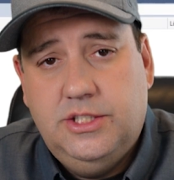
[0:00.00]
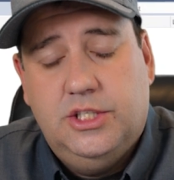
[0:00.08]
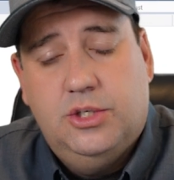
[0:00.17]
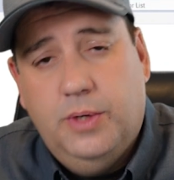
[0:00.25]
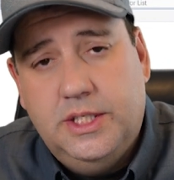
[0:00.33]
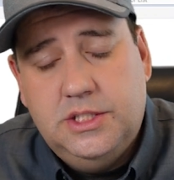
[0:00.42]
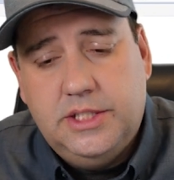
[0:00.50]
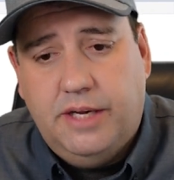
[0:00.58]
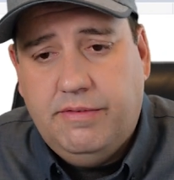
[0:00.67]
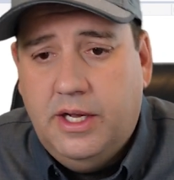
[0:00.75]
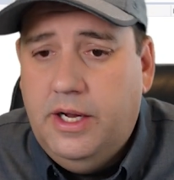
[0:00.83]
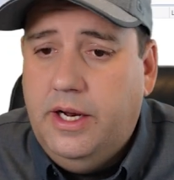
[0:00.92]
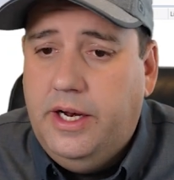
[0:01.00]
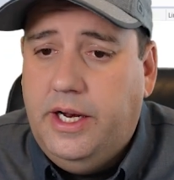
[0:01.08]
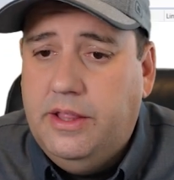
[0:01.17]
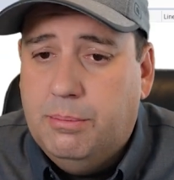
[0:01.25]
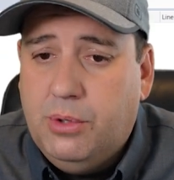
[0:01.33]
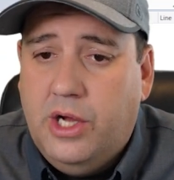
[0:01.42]
to TwinSAFE.
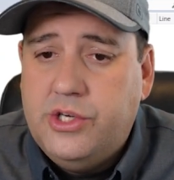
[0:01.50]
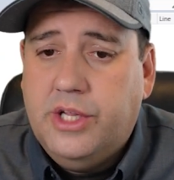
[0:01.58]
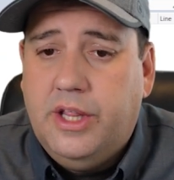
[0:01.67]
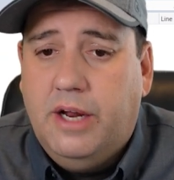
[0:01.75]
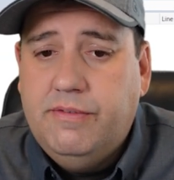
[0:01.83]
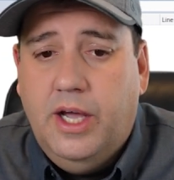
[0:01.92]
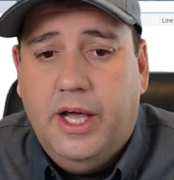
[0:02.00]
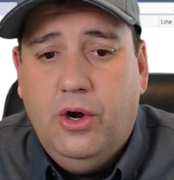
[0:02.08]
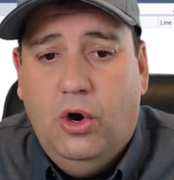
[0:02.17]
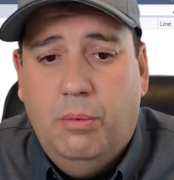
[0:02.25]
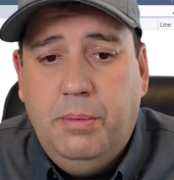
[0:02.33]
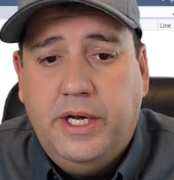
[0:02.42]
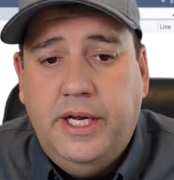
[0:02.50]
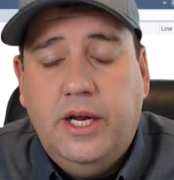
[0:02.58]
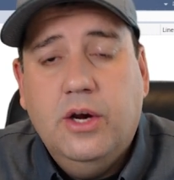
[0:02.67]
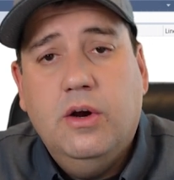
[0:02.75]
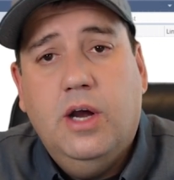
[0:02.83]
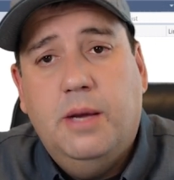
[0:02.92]
In the project that I've got open here,